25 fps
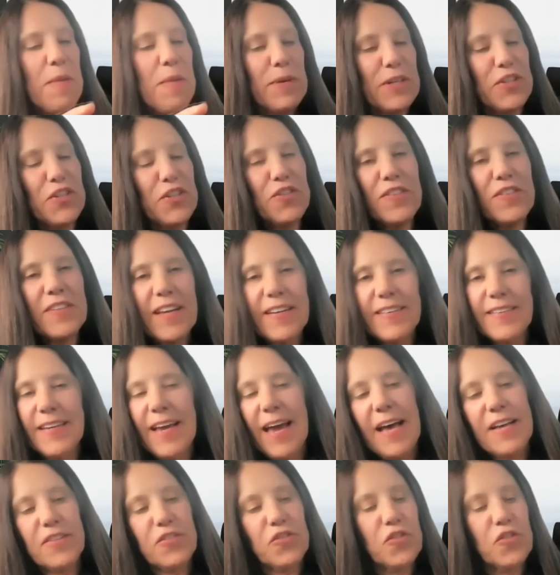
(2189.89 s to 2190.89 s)
But you said
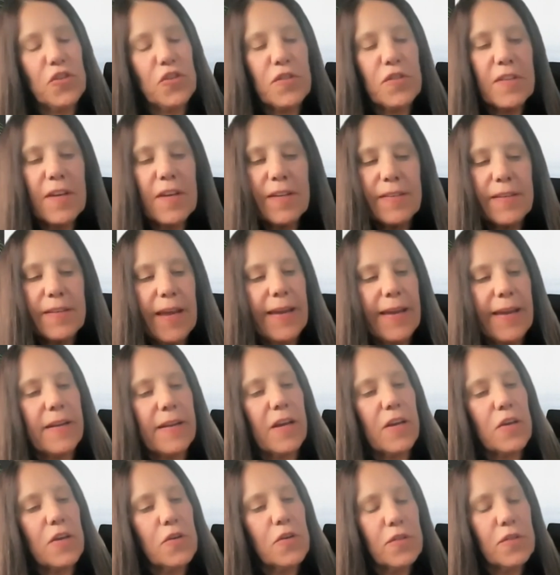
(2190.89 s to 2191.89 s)
test, you said
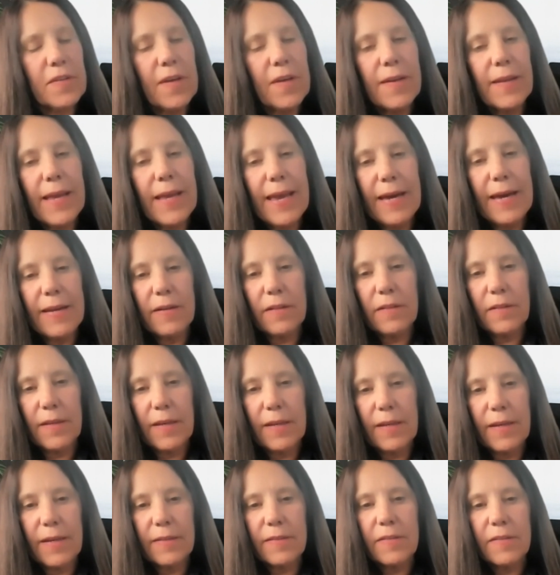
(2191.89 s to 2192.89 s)
data, you said
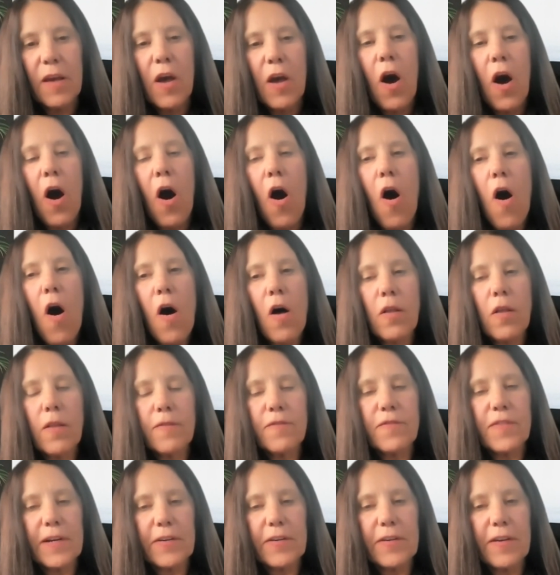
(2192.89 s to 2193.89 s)
analytics, all
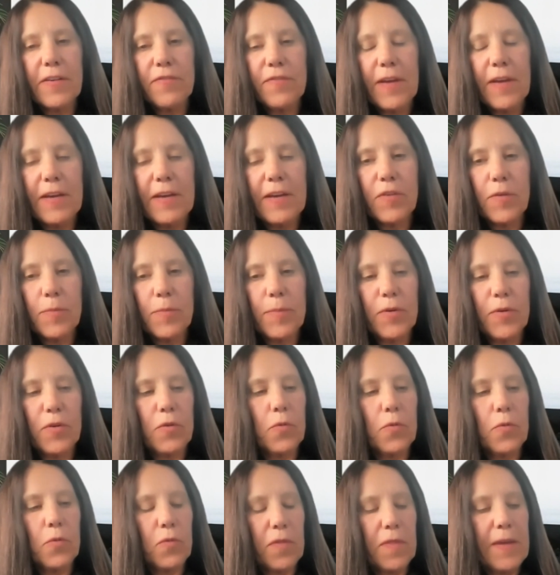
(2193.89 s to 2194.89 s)
very
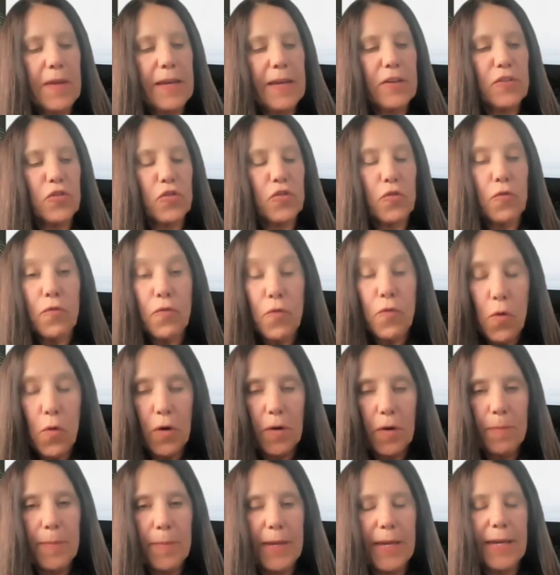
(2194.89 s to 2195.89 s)
favorable things
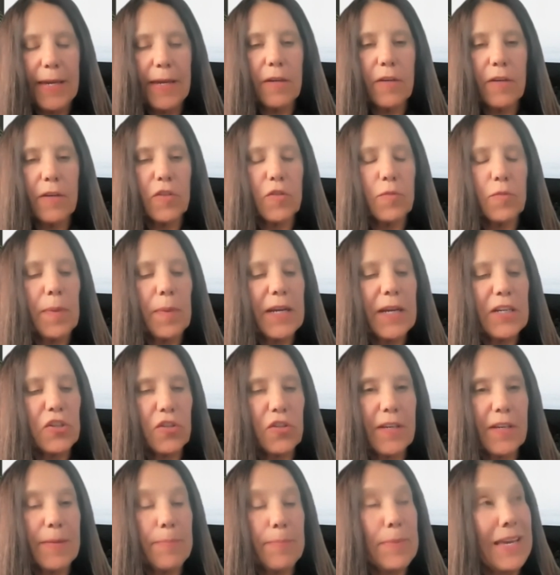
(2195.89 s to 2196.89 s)
for me,
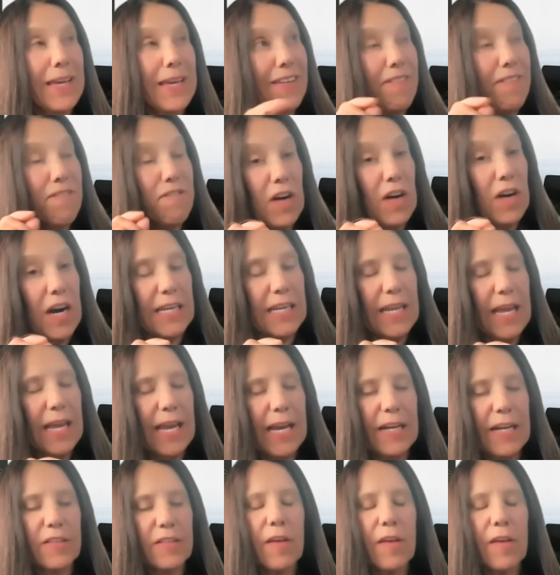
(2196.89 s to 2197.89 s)
especially being
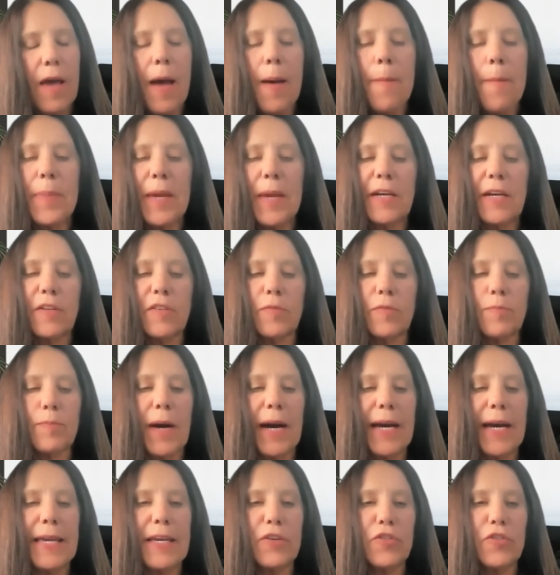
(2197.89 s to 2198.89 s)
finance, because
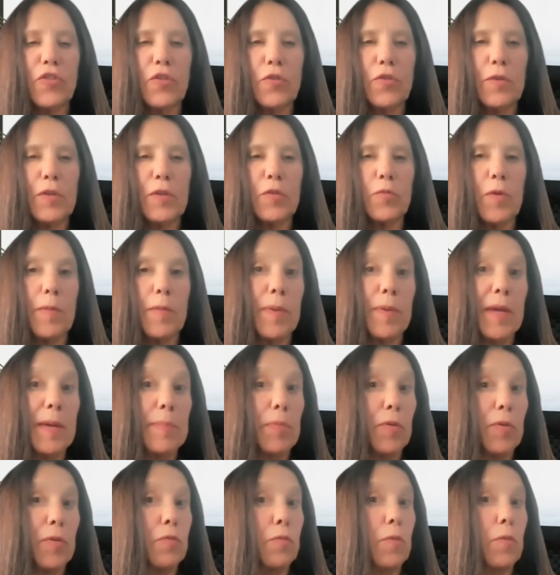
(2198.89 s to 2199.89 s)
my issue is when
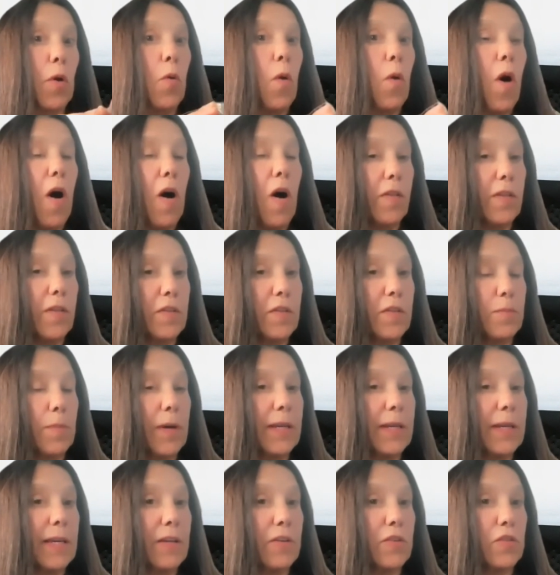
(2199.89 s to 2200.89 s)
people throw all this
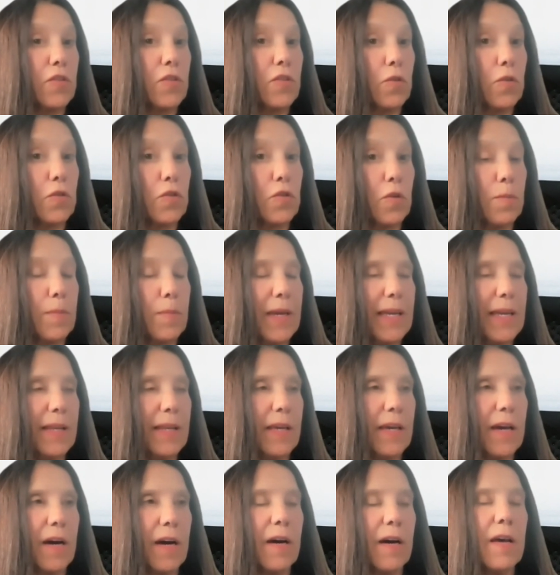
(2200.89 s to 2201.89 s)
money into social
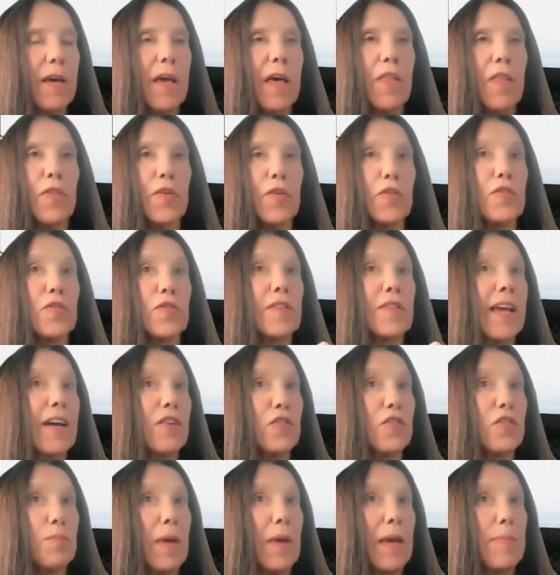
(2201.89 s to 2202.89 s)
media, their
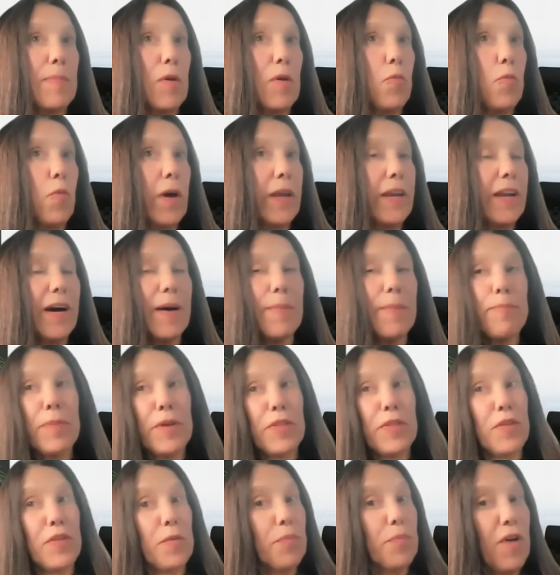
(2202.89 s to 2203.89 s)
sales maybe went up,
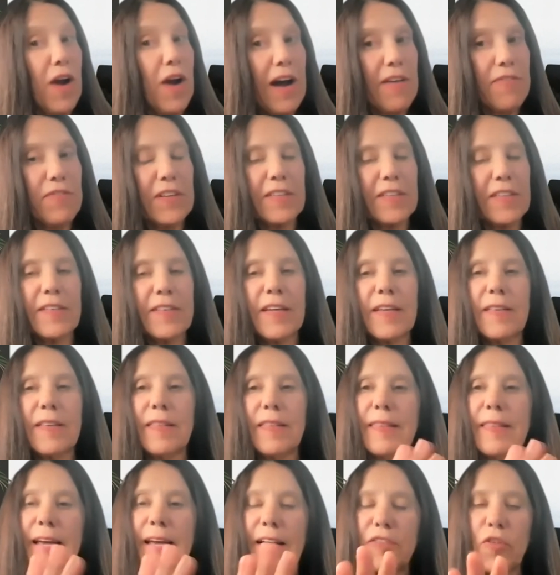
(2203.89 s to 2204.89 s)
but their profits
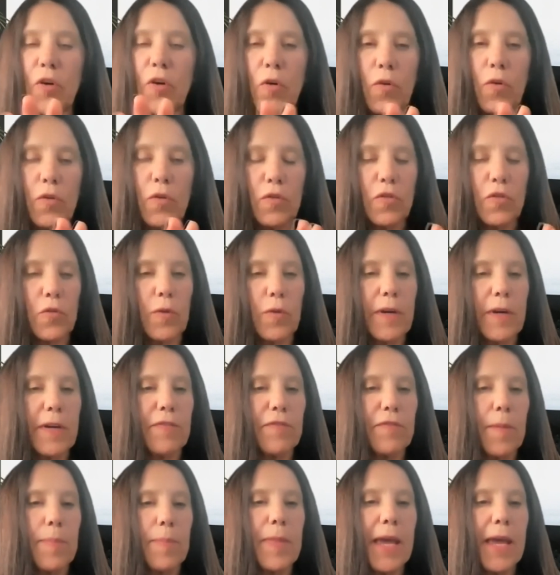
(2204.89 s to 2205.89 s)
didn't. That's a whole story
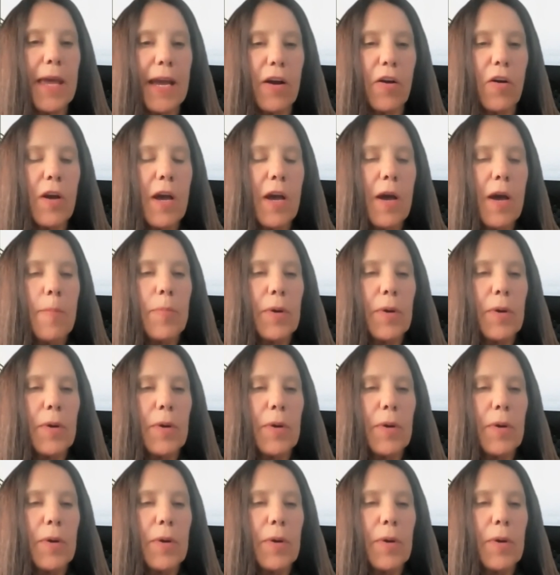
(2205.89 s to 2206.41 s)
from there.